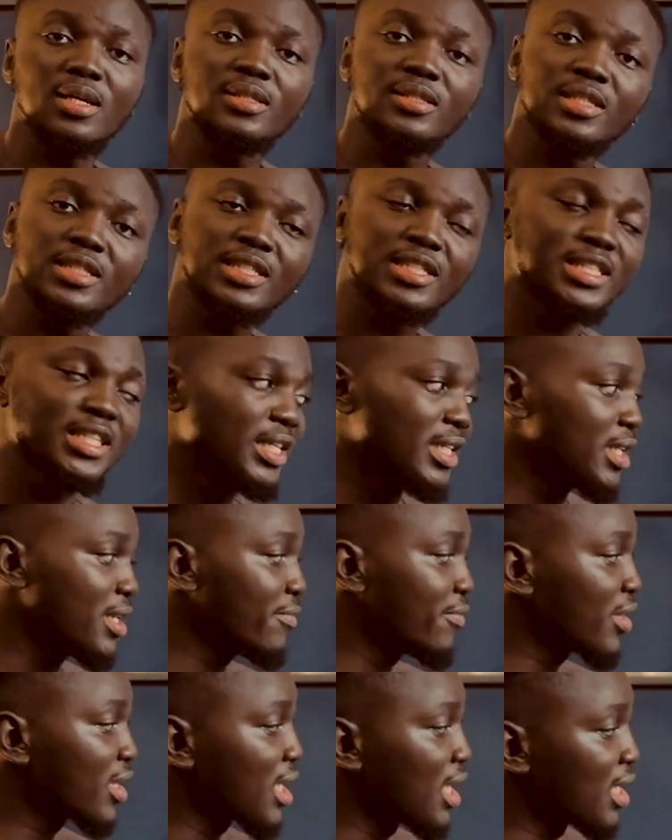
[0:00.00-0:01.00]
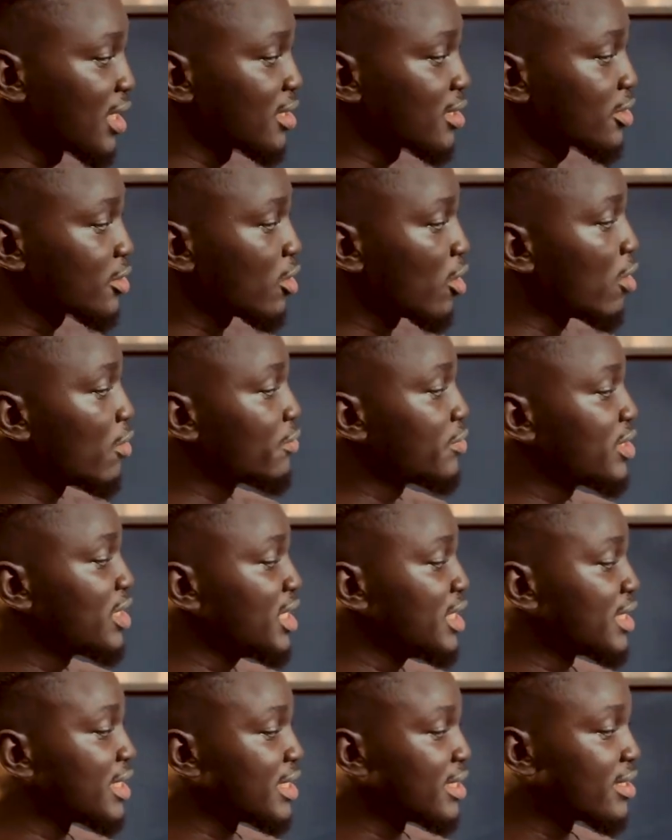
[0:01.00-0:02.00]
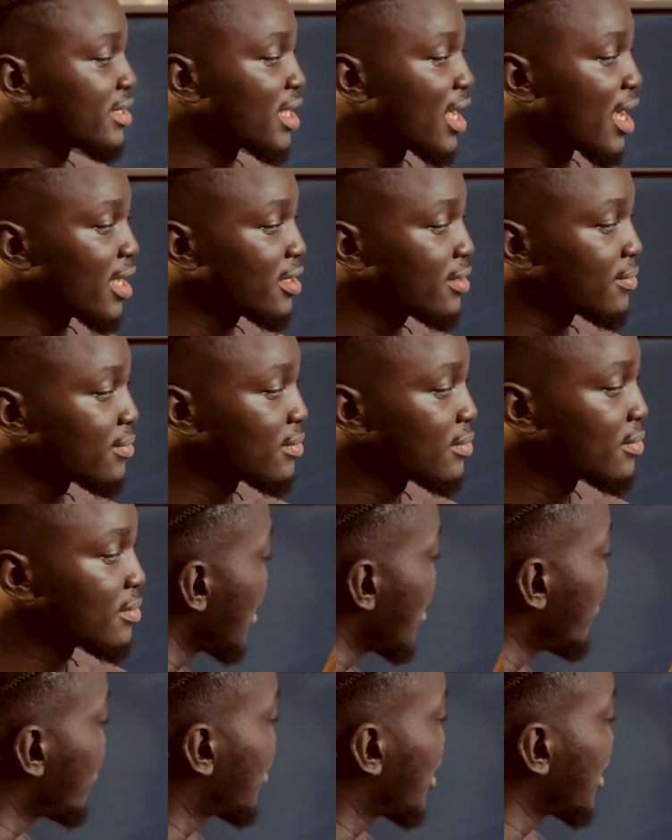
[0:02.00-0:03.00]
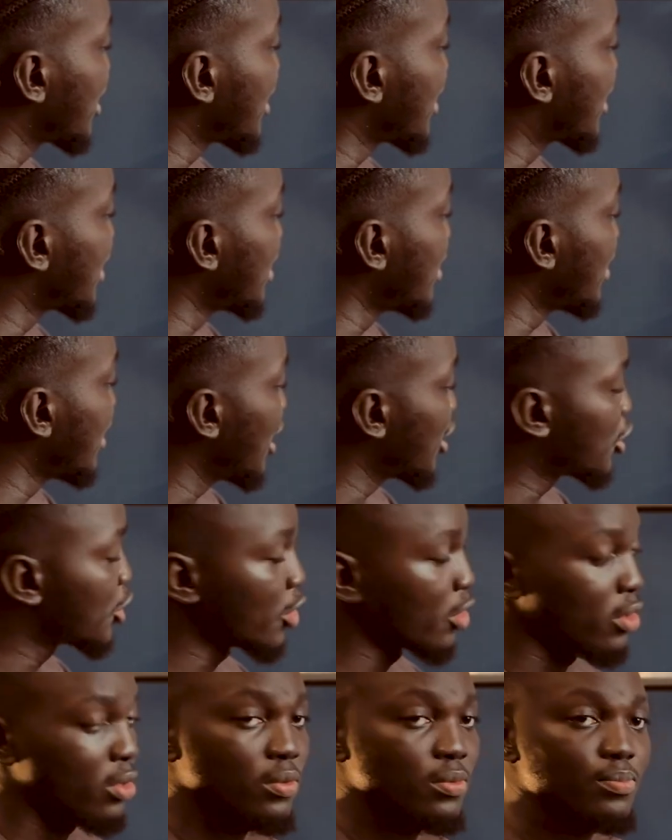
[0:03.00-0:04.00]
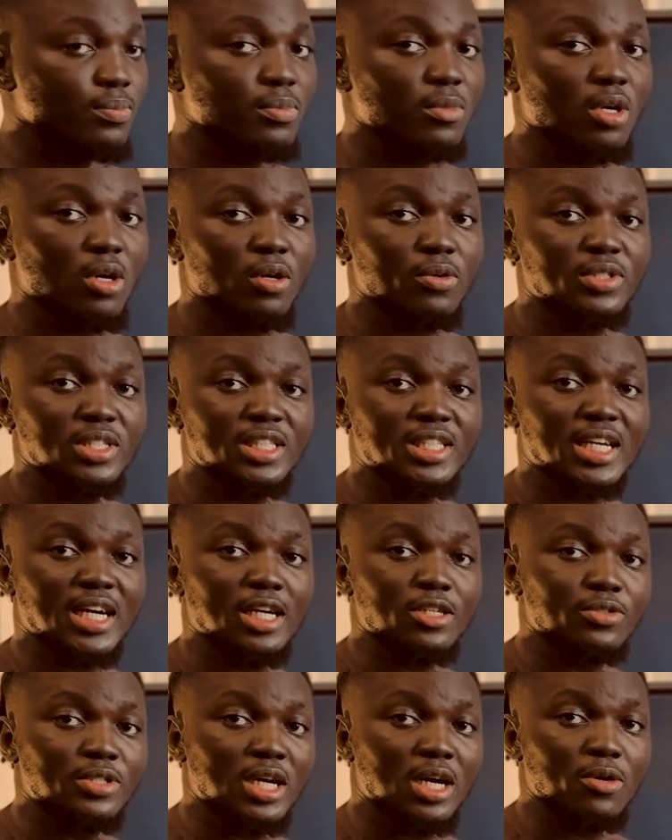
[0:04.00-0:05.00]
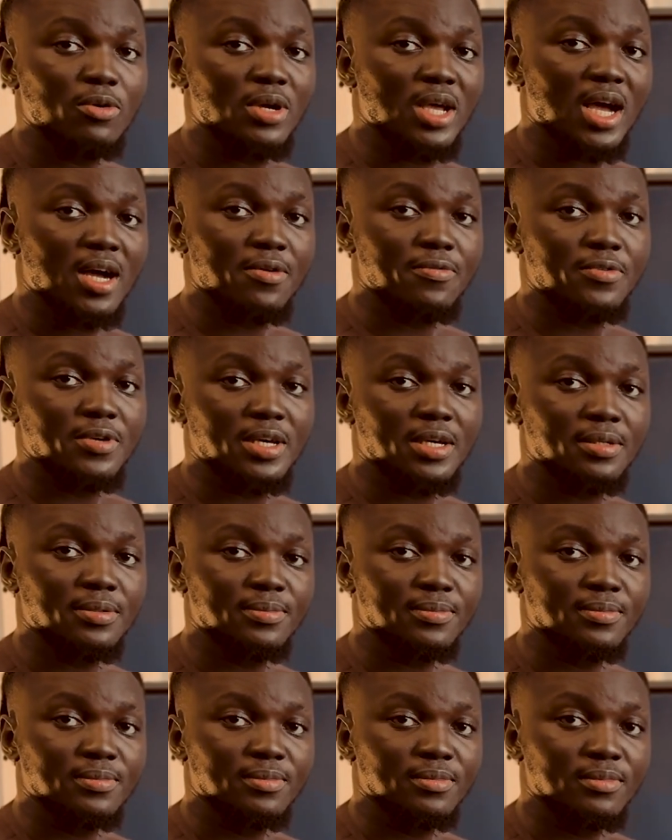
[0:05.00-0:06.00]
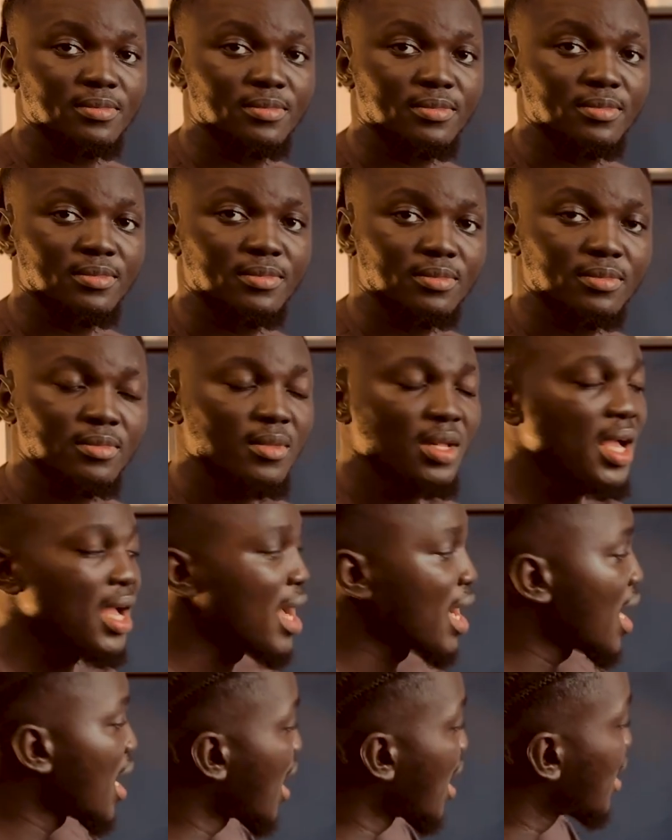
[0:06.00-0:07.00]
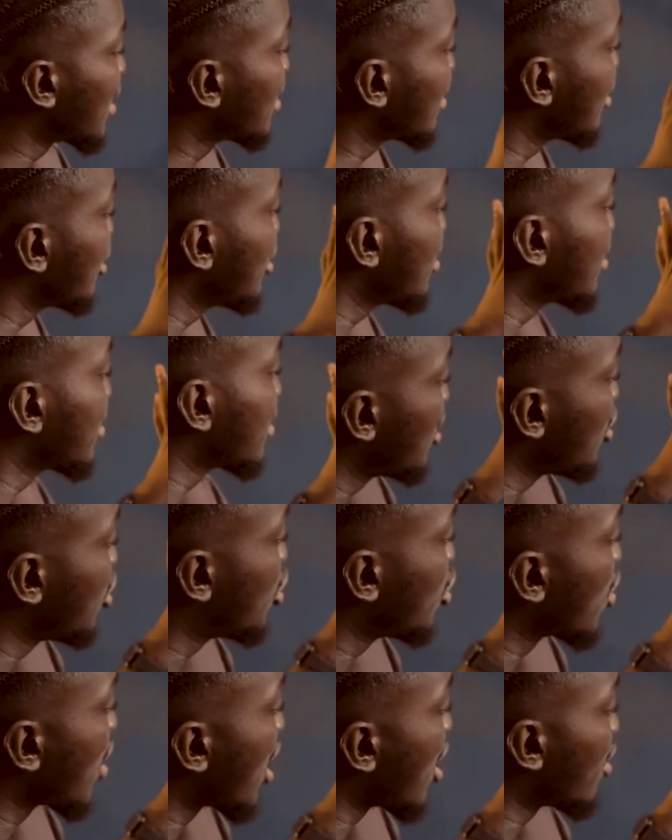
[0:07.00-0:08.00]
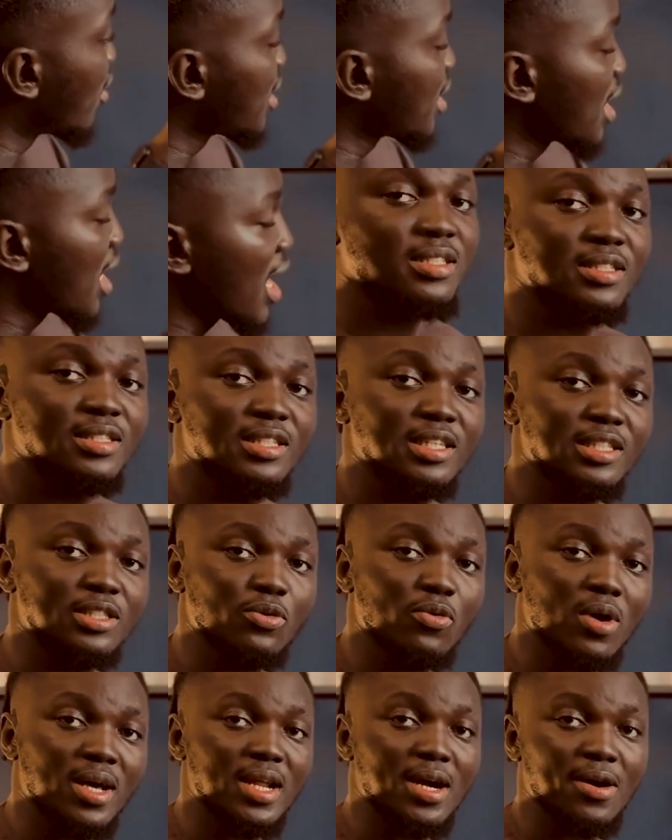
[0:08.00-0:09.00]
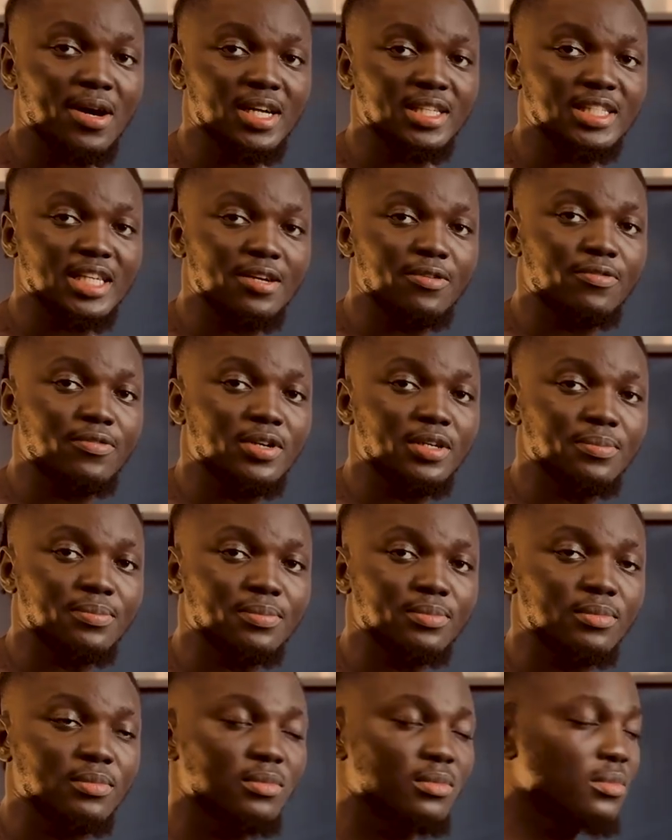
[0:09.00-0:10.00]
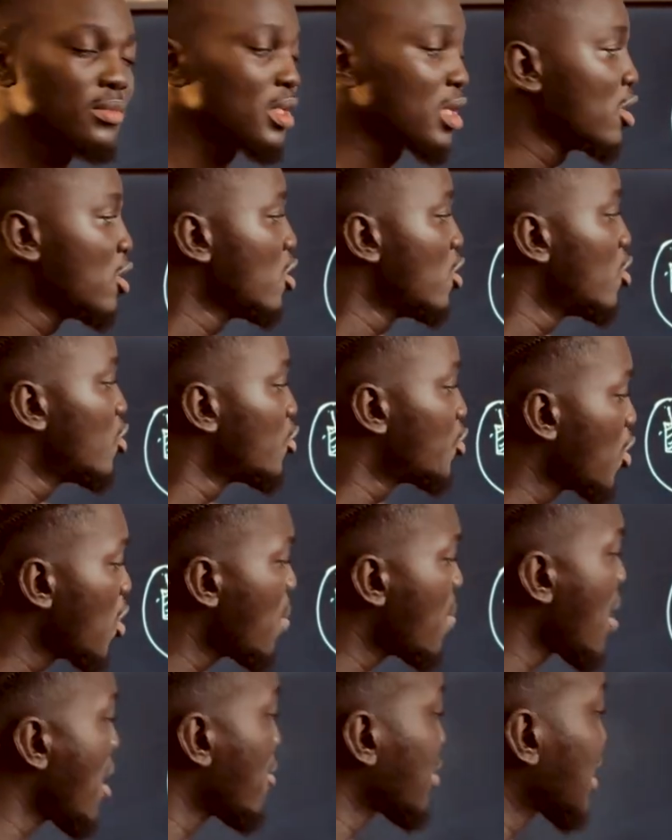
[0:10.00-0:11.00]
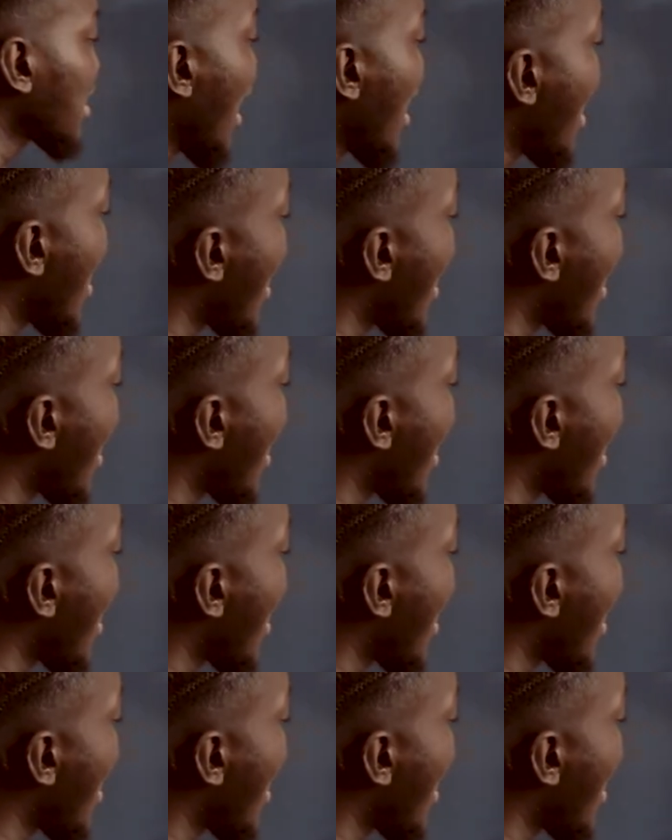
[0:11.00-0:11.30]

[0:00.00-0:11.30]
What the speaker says: The significance of this is that if this is the nature of this candle that we have here, and you are on this 1 hour time frame, no matter